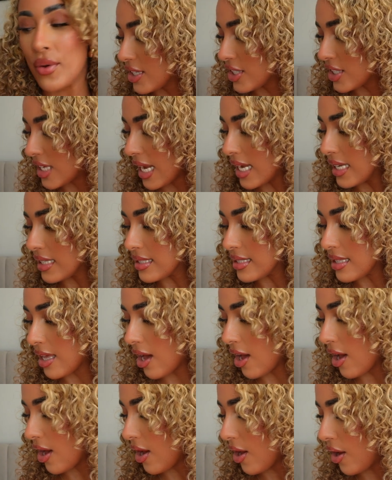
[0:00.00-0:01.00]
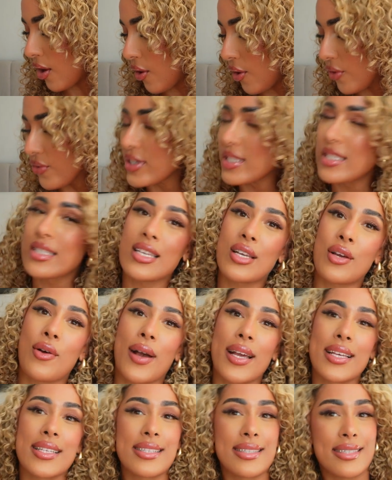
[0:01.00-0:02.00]
The shades that are obviously
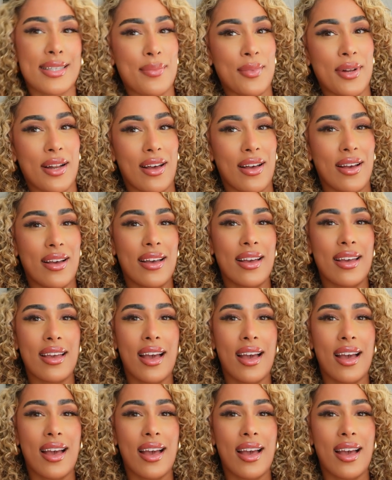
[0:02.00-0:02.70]
quite similar,